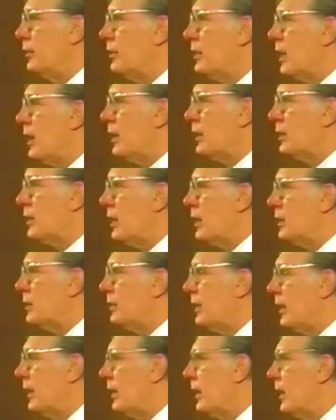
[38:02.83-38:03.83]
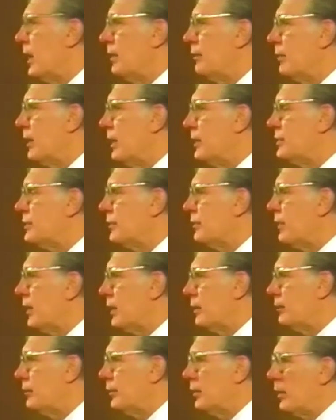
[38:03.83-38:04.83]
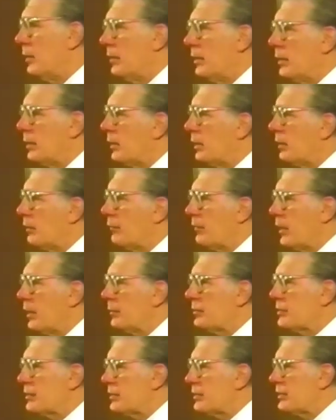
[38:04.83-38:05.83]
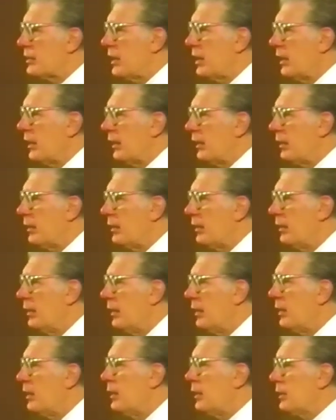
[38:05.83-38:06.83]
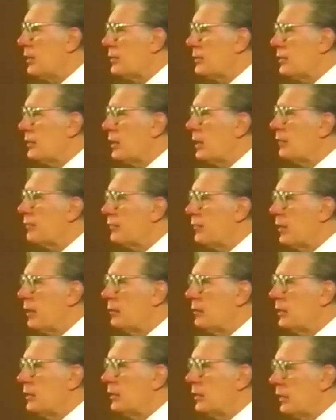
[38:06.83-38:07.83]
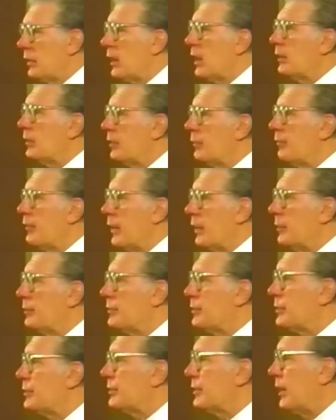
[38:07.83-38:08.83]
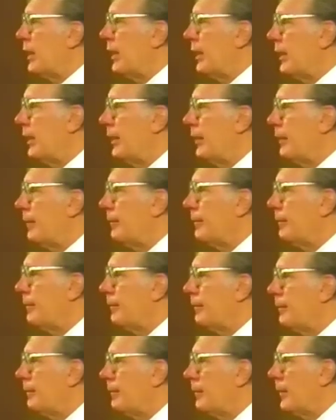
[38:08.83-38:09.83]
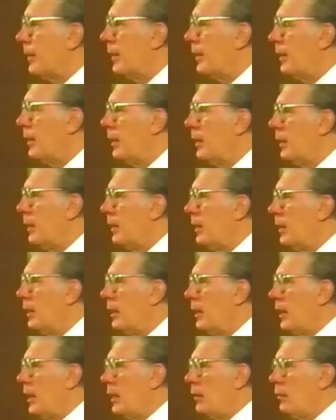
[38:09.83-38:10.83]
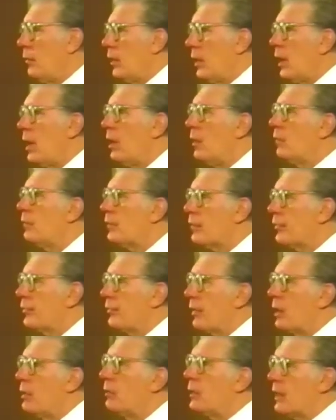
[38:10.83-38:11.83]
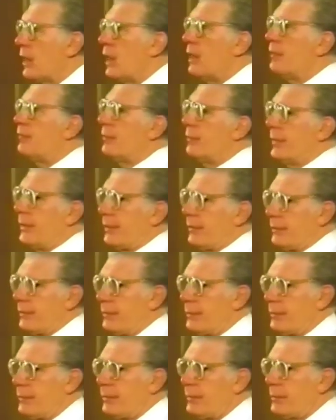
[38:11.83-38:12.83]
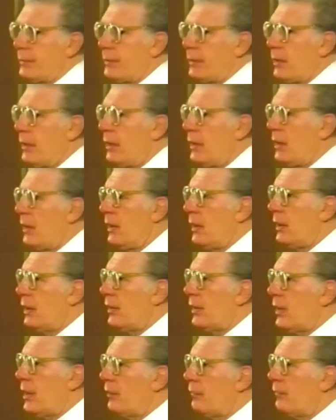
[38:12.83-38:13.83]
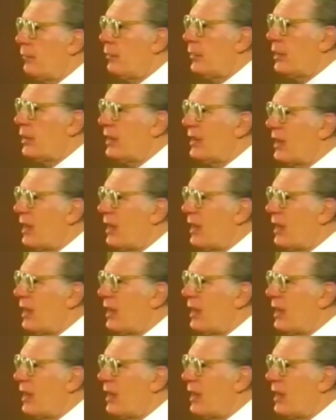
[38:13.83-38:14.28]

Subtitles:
You can't tolerate high rates of unemployment in a developed society. There's enough trouble in an undeveloped society. It will overthrow a government. Therefore,